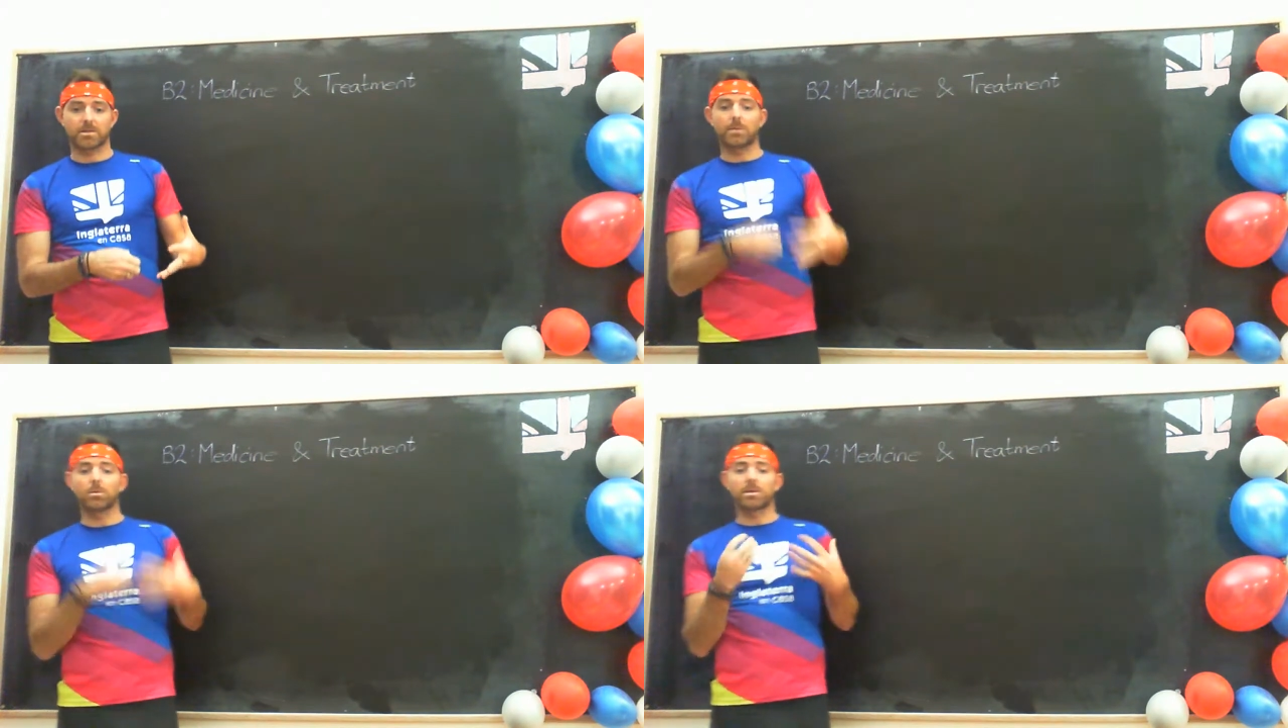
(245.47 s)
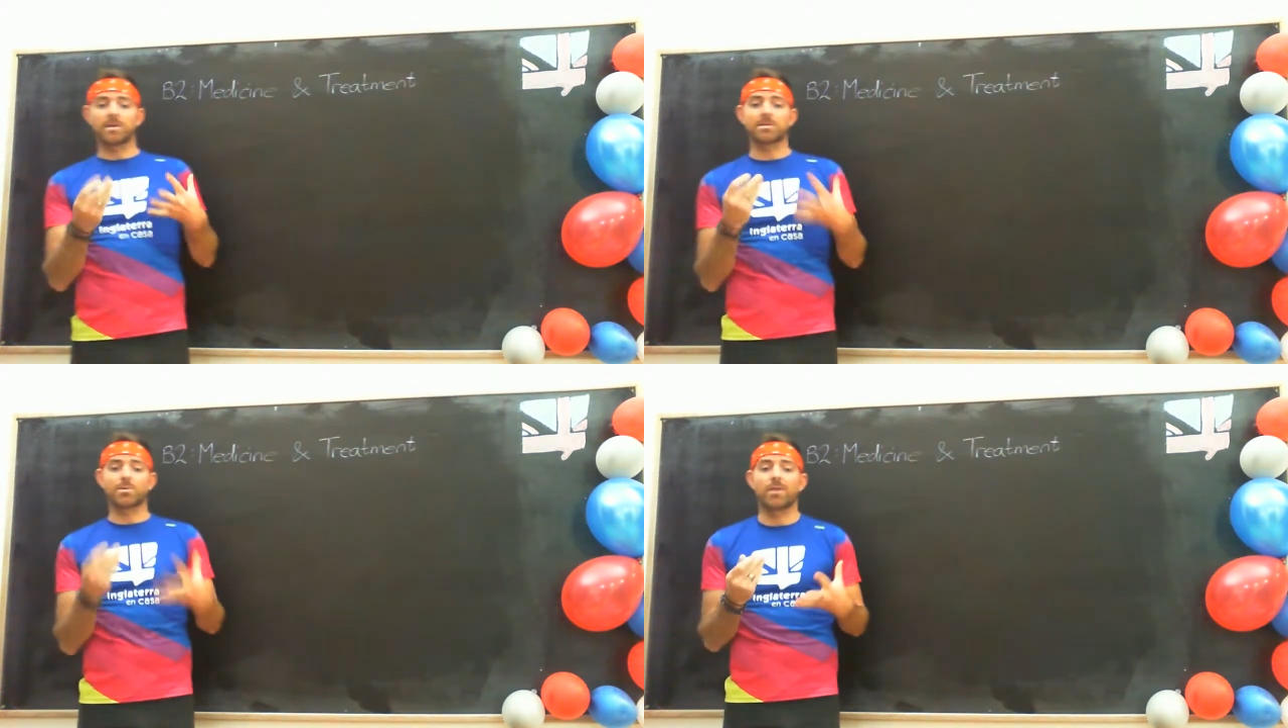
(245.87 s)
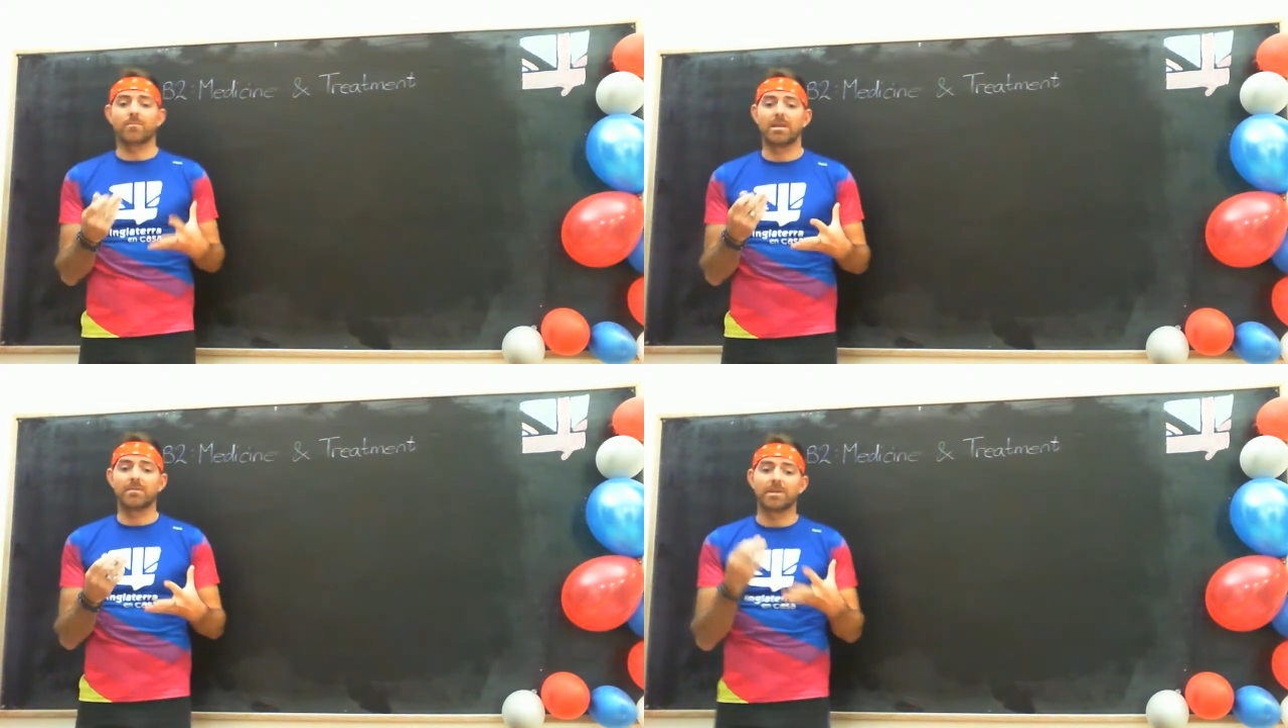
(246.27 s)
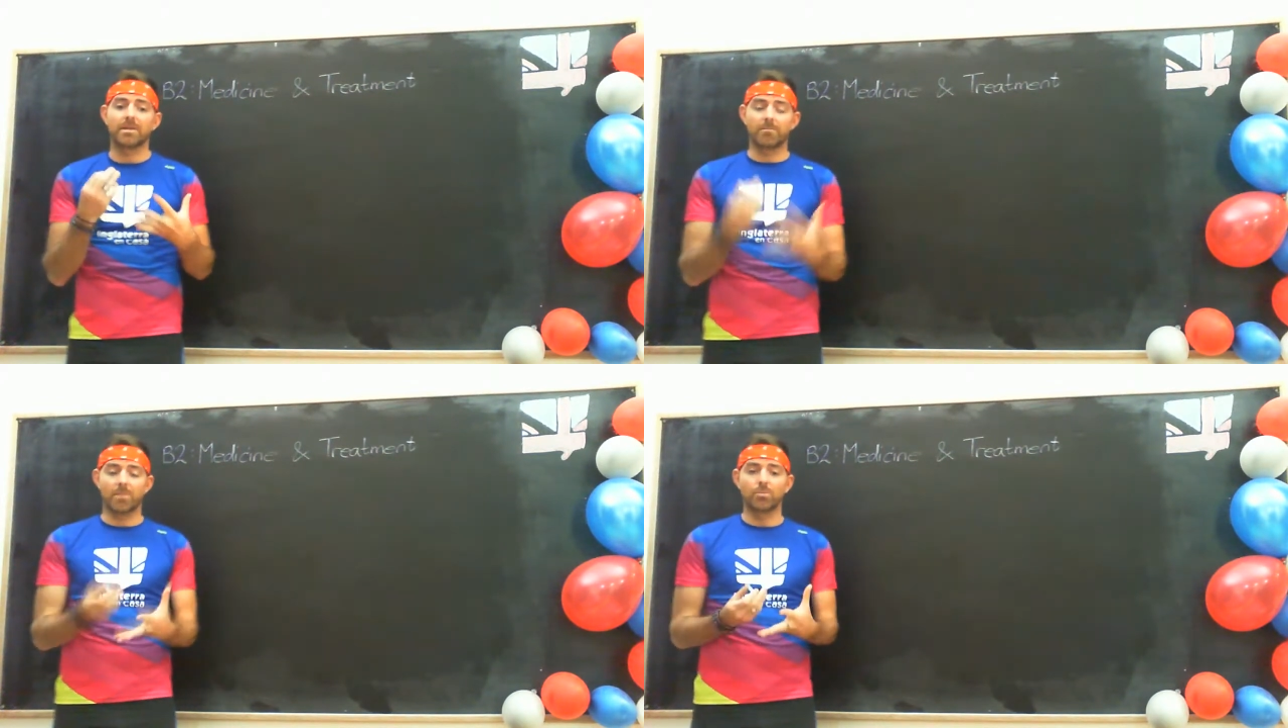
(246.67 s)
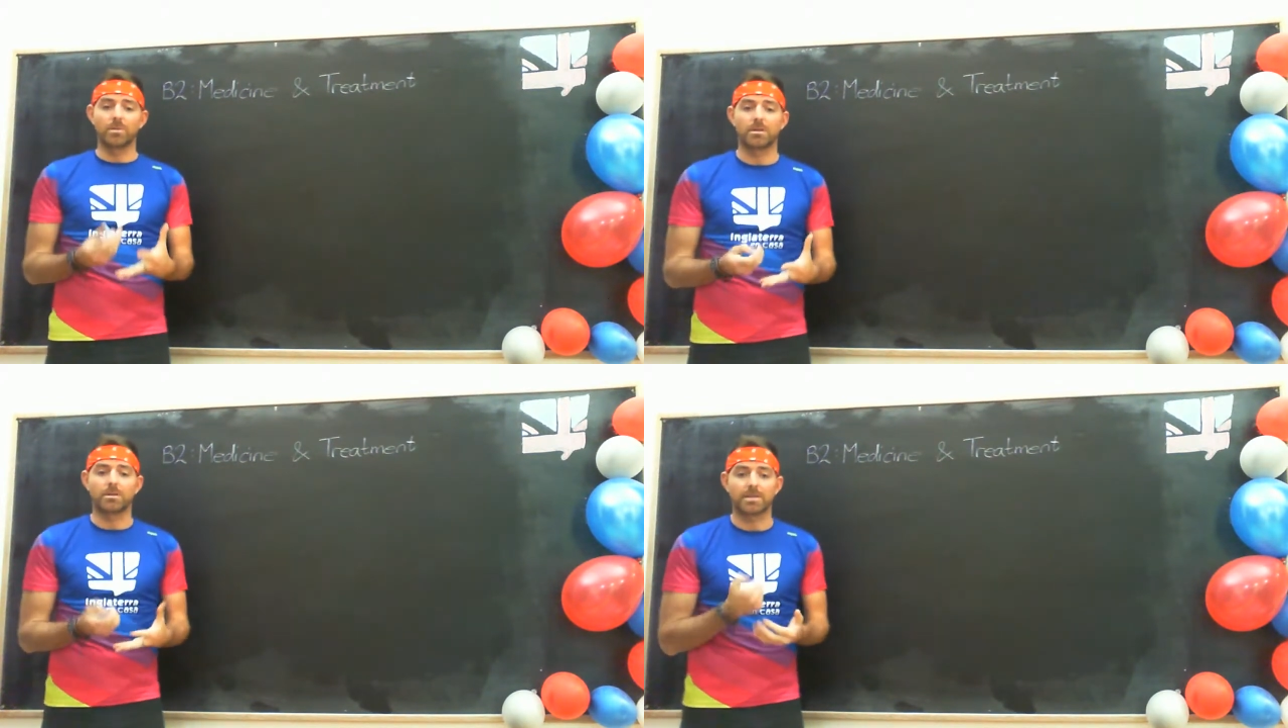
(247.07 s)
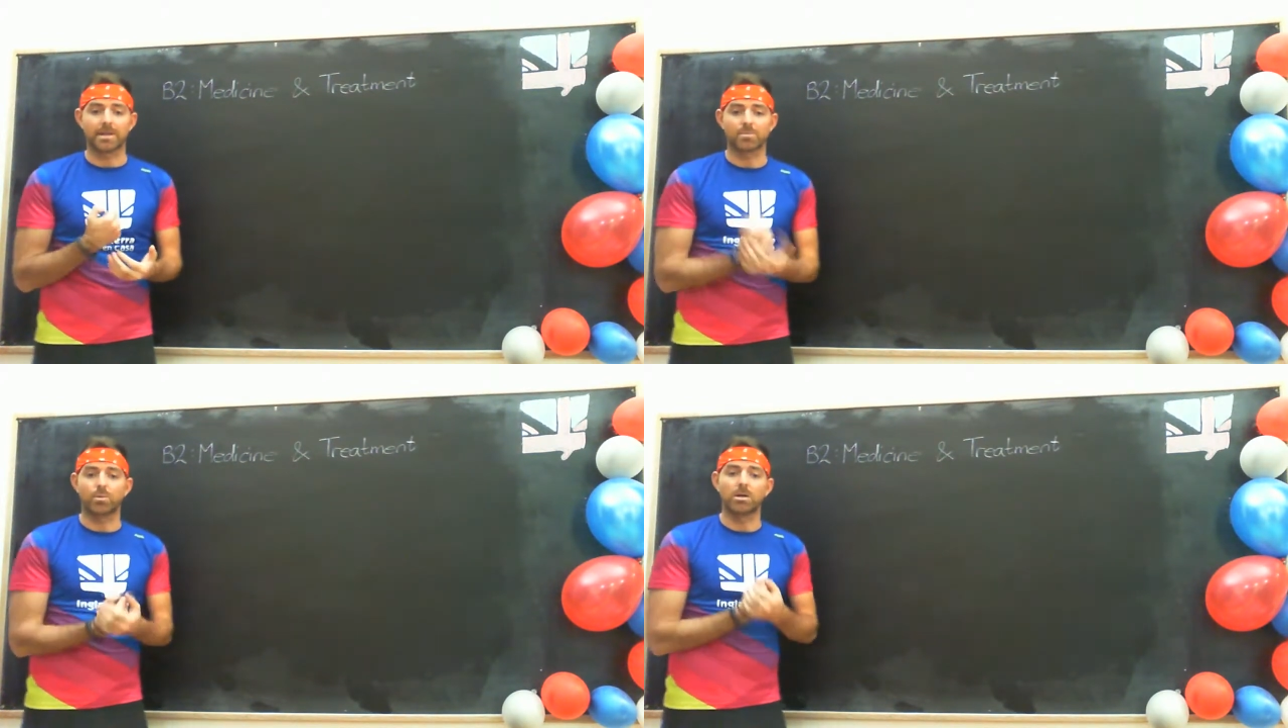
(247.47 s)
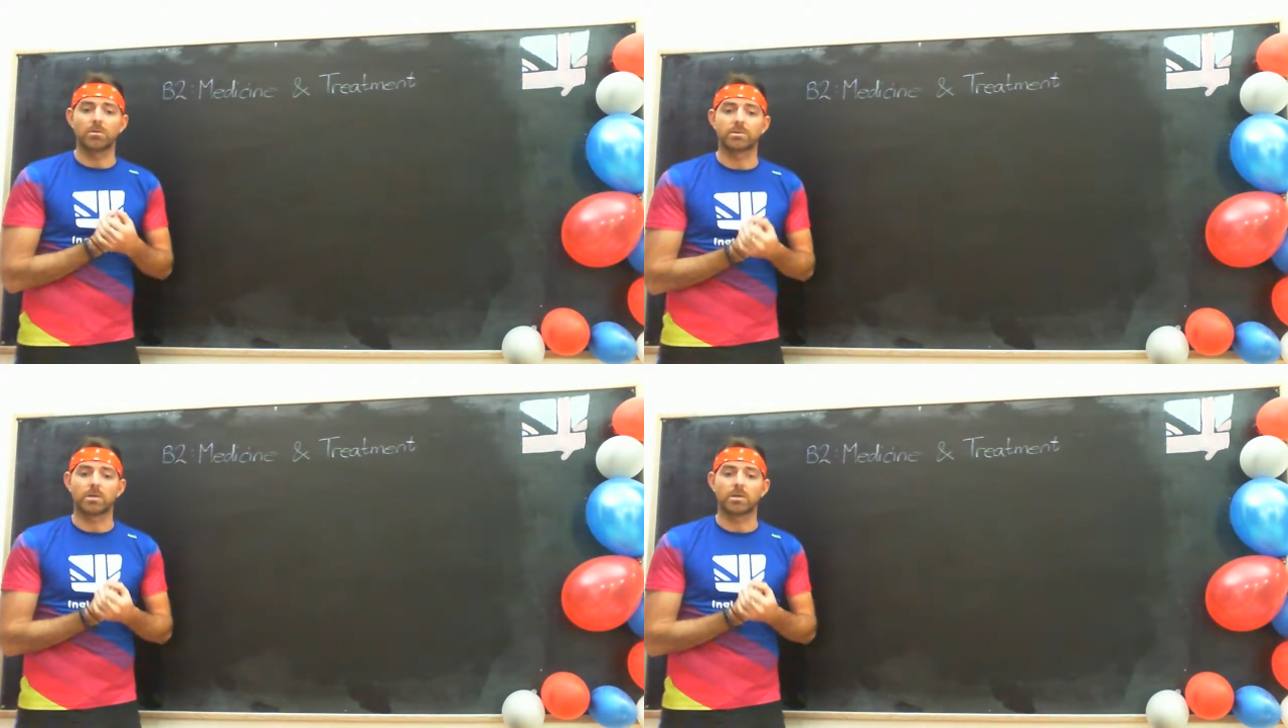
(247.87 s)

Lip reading: Now, all of this is quite relevant at the moment in today's world.